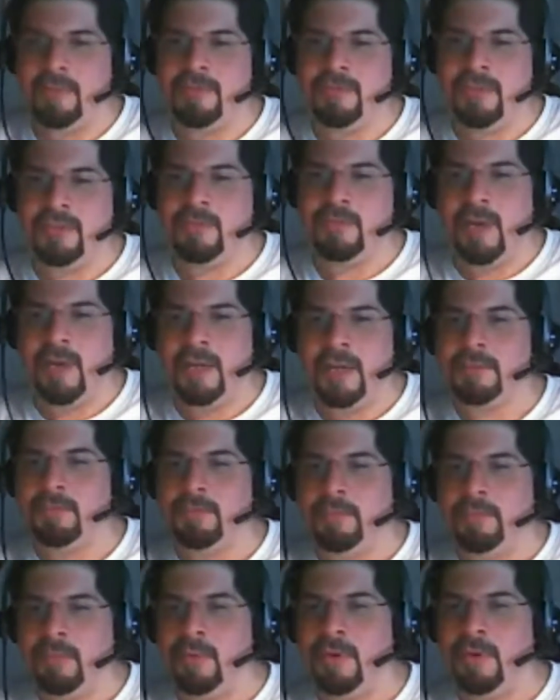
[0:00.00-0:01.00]
just wants to
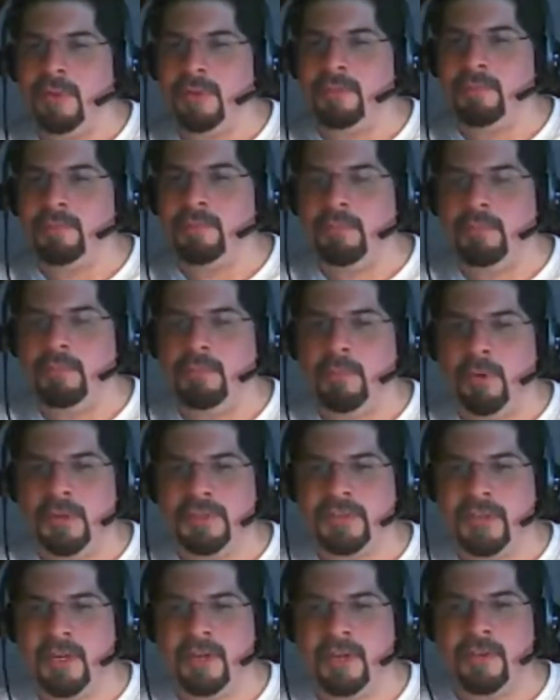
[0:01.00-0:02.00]
pour
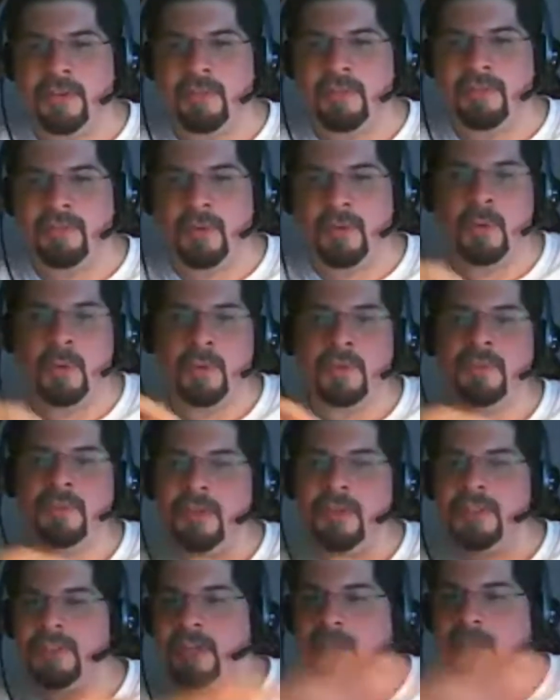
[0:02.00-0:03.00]
poison on their food,
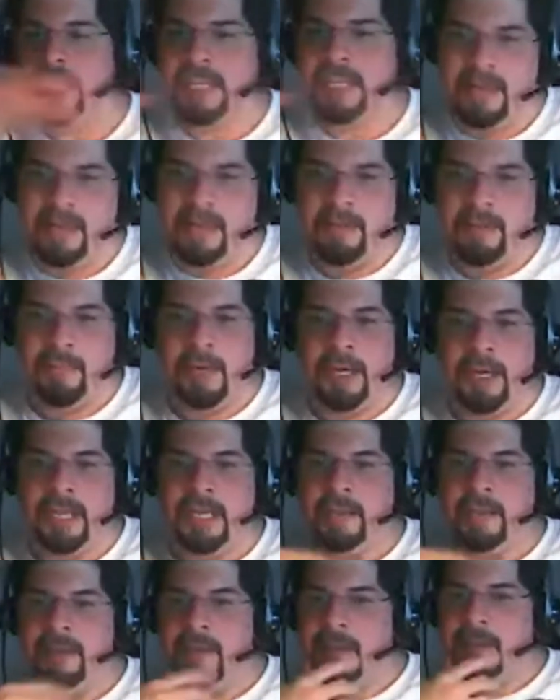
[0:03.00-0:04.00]
so he's gonna kill
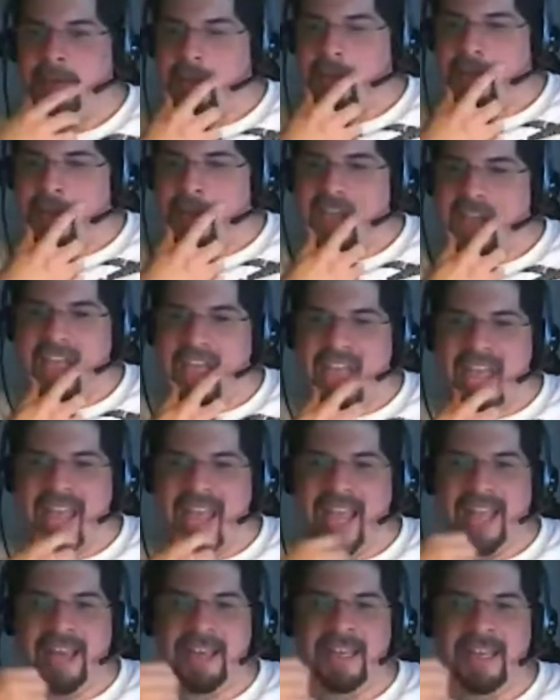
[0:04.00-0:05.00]
everybody.
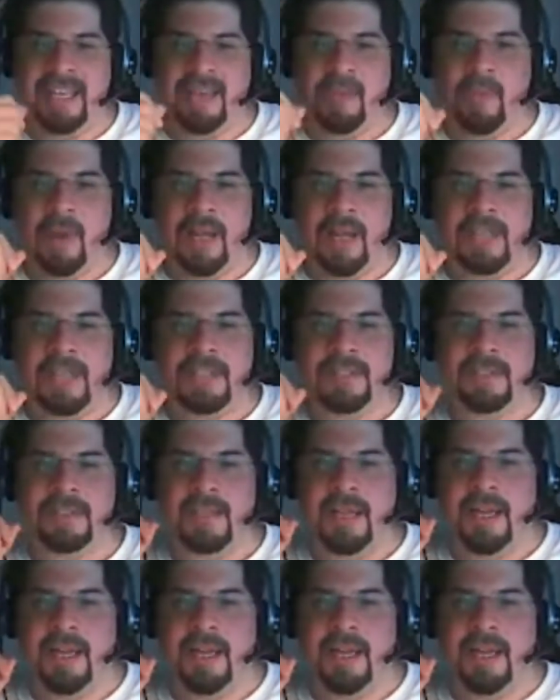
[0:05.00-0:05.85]
And he wants